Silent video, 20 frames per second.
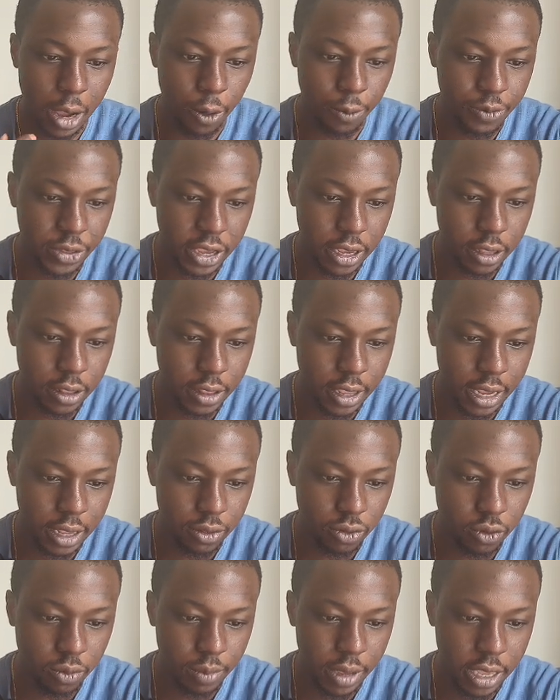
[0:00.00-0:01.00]
Updated
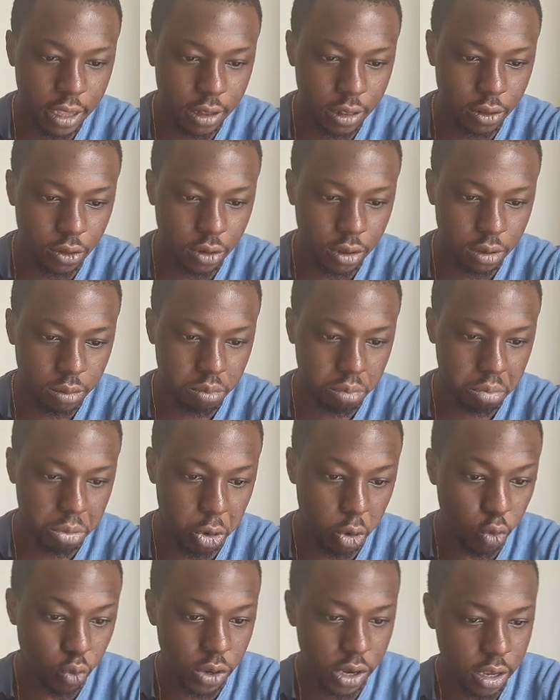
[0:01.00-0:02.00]
that to make it look
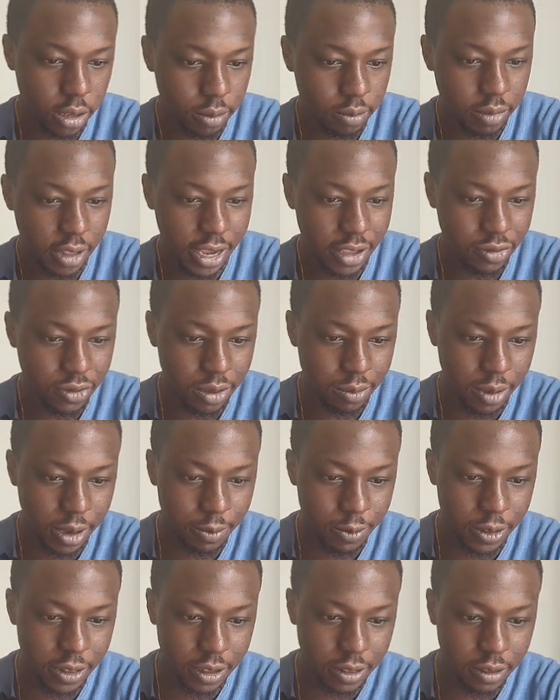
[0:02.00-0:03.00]
cooler, nicer in my
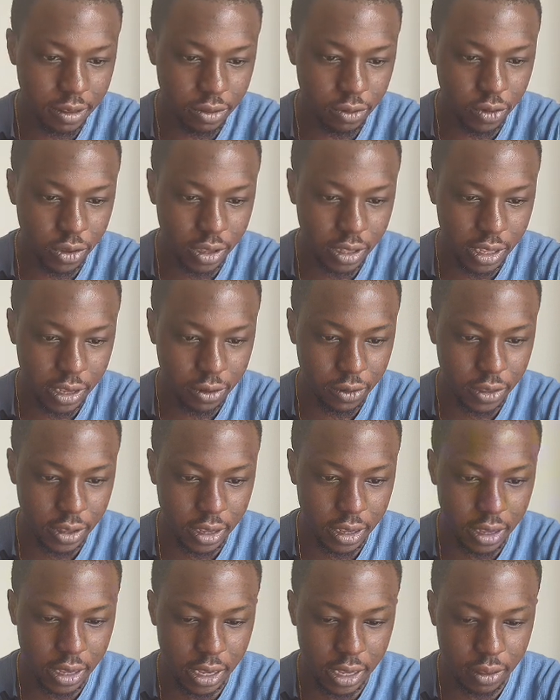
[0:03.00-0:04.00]
opinion. You can click on
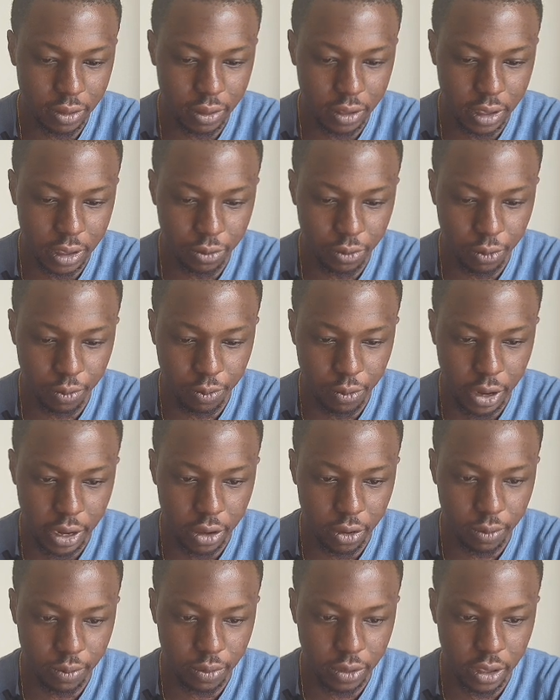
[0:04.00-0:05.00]
that and it will
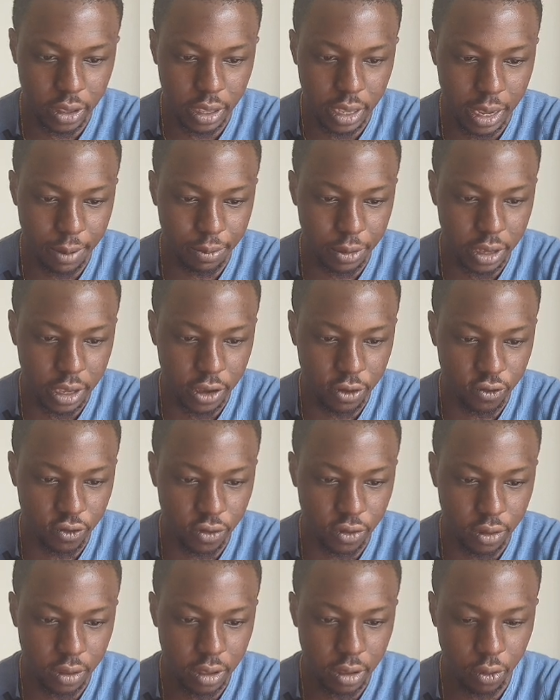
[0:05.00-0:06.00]
bring up the
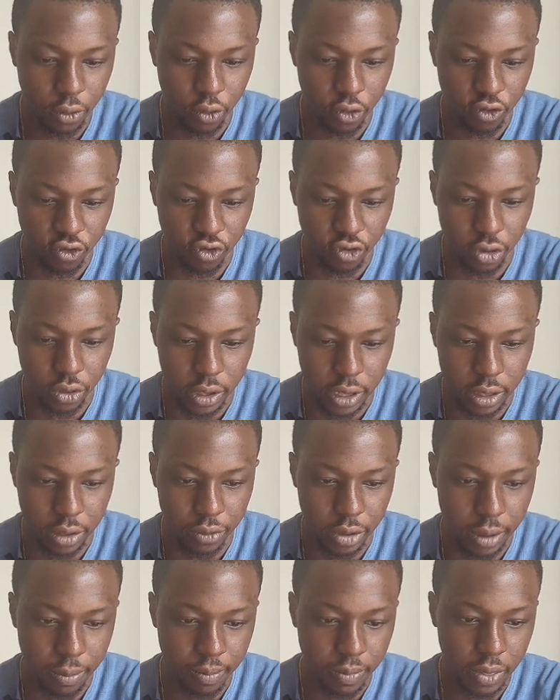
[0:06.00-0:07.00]
application, or it should
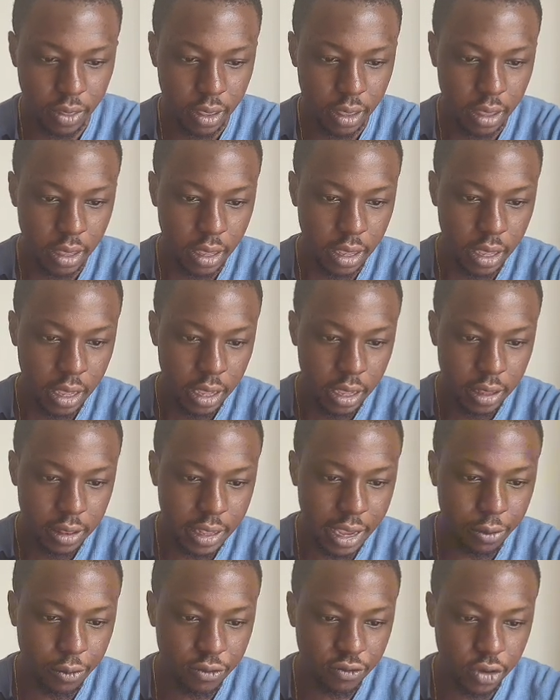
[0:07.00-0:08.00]
anyway.
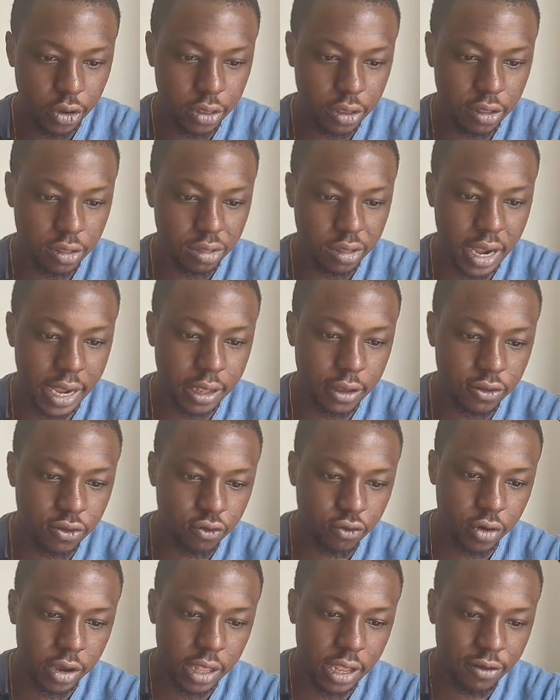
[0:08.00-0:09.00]
Now we've got the sign-in
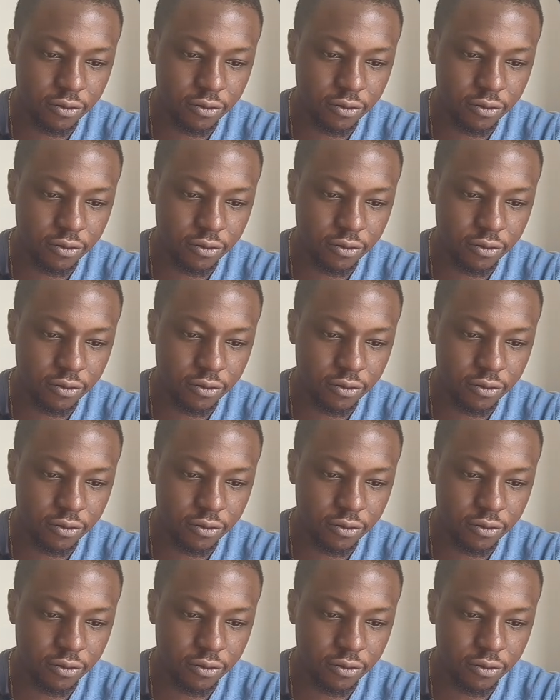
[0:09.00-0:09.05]
screen.